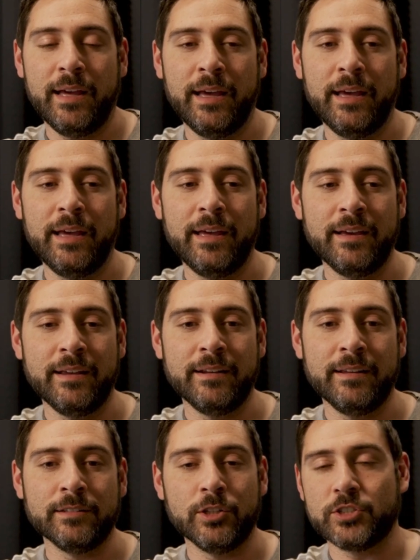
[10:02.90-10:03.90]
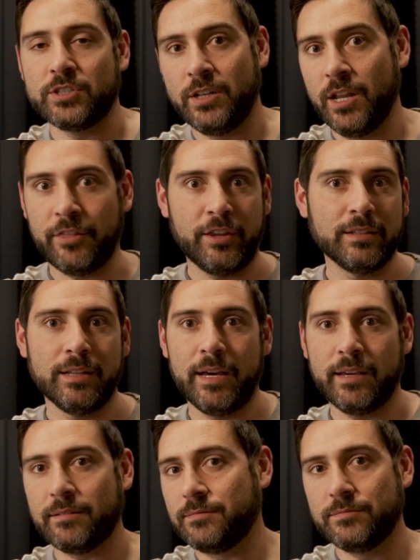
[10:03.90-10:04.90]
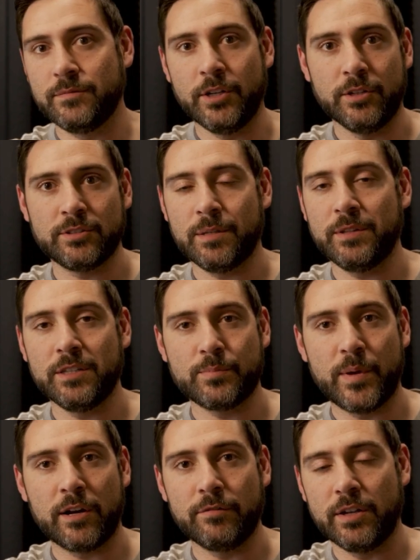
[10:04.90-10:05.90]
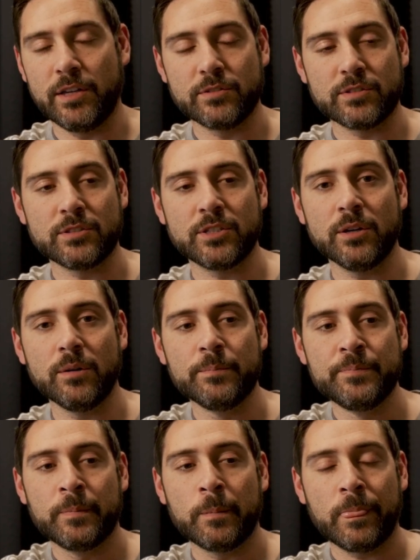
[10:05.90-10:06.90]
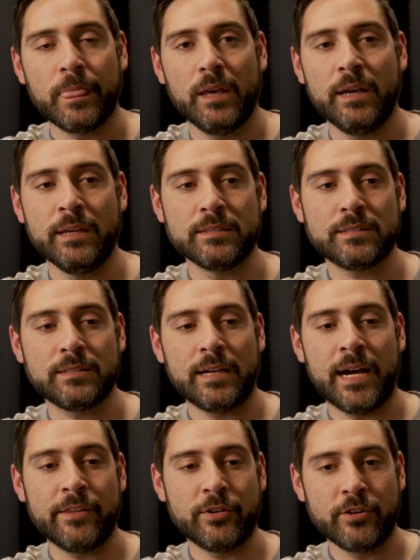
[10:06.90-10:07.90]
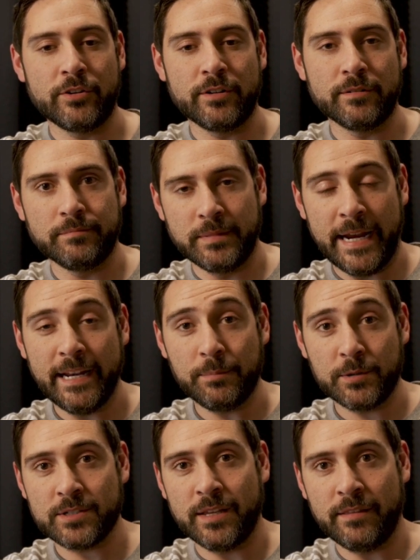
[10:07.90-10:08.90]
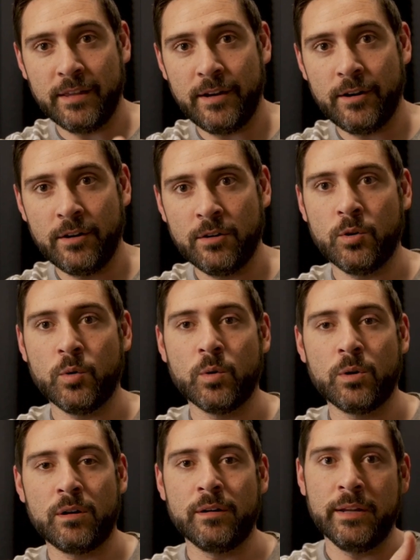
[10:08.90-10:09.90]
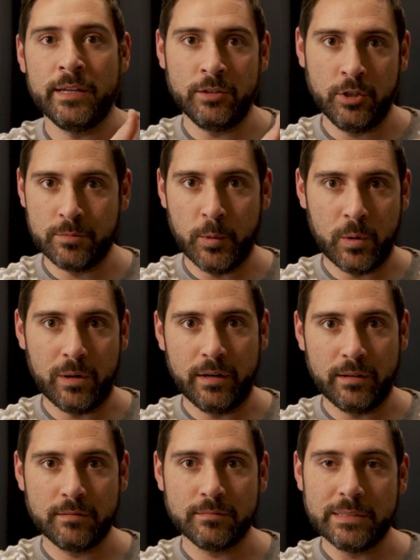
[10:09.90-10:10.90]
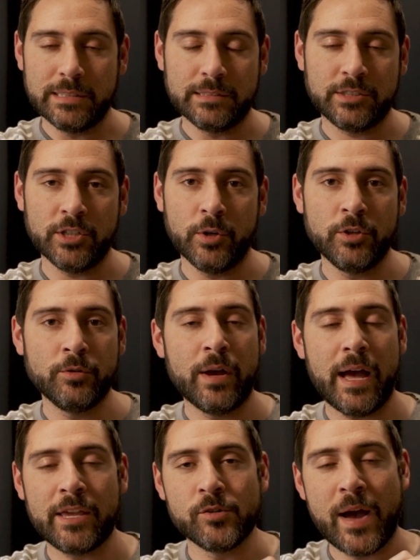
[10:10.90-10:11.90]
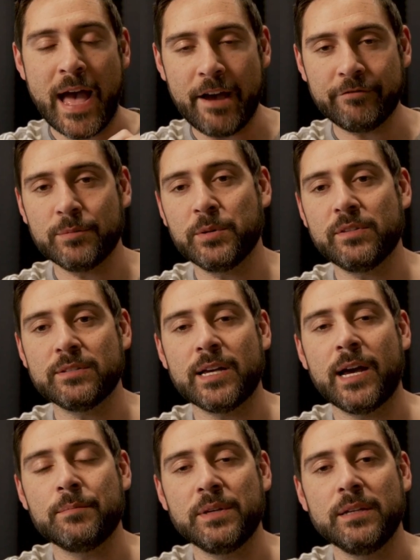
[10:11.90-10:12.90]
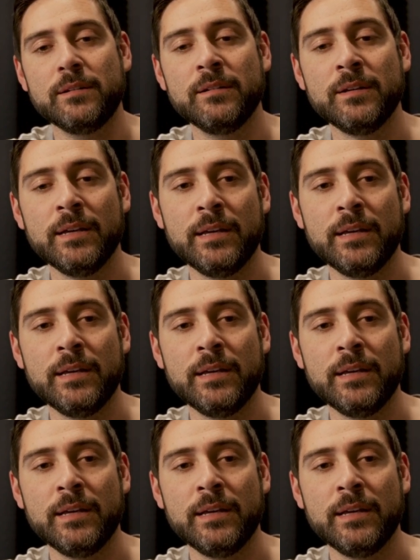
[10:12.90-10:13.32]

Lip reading: and it looks nothing like, you know, some of these better videos. And so it's either you're 90% there or it looks boring. So you have to put the time in,